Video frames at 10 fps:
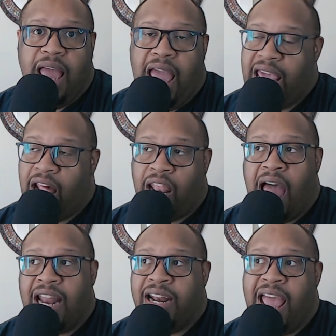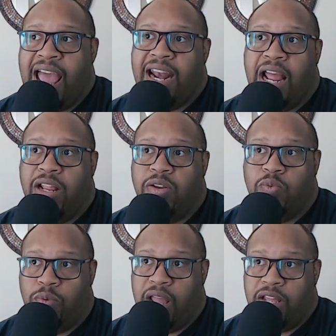And a lot of that
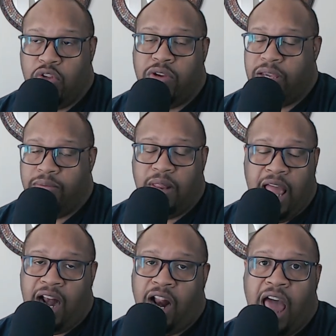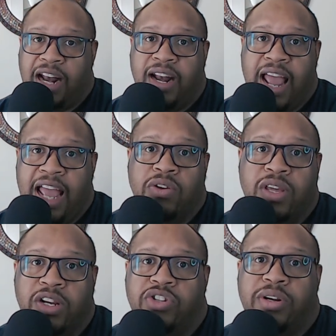you can
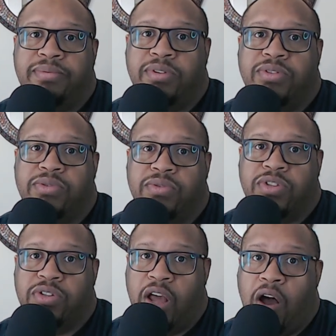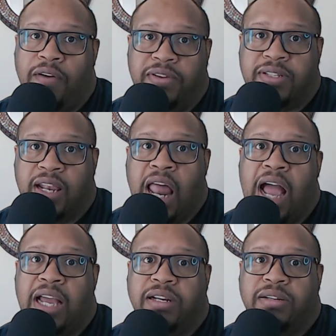attribute to the offensive
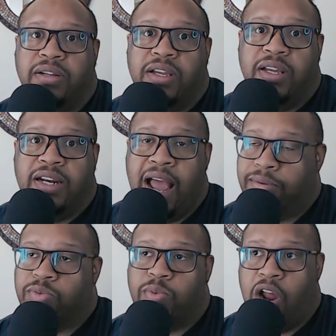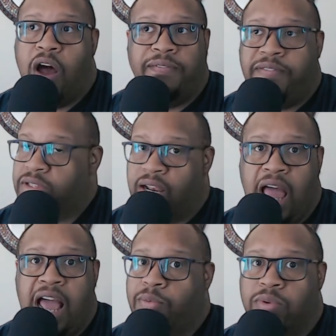line. That was when the offensive
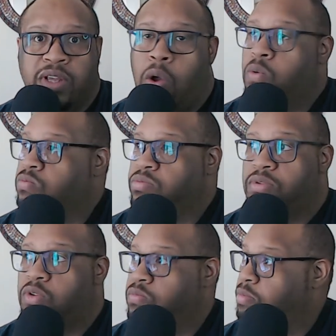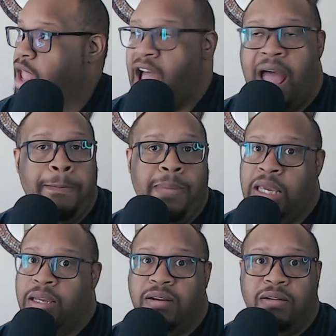line was on. I
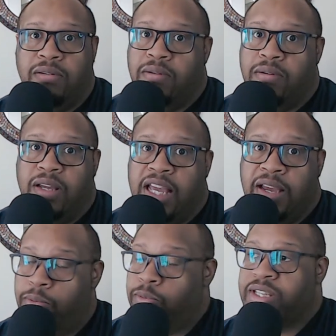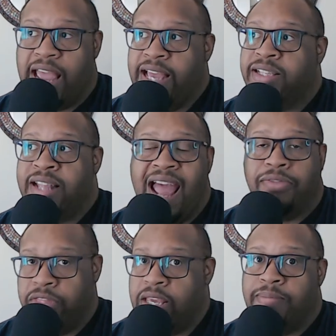mean, it was hands
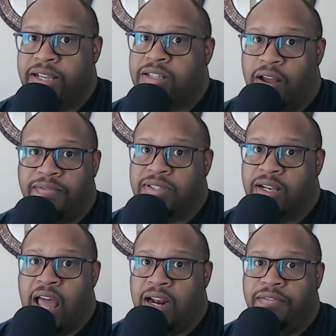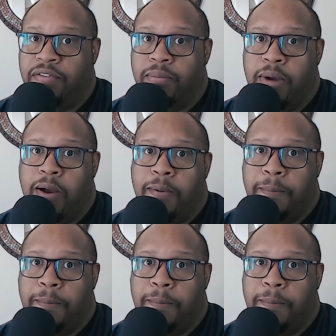down the best offensive line in football.